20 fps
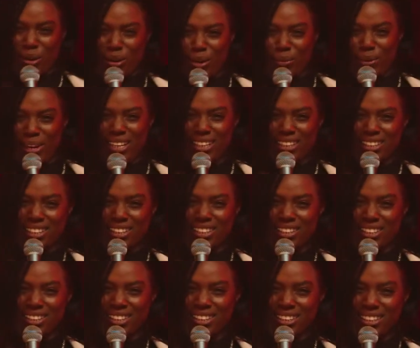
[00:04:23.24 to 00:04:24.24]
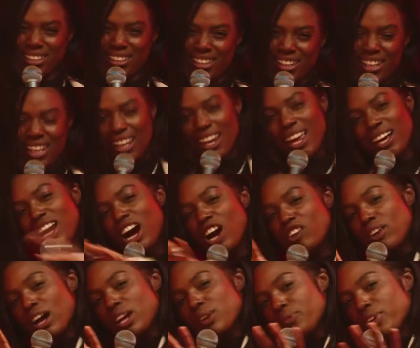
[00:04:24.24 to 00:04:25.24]
what I mean? Like, I
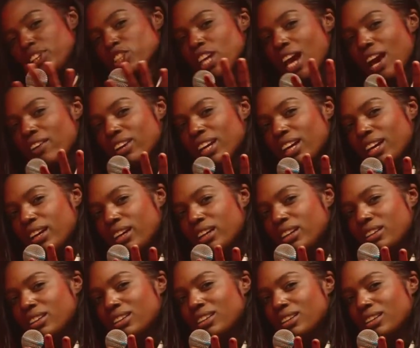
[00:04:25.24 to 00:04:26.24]
run for charity,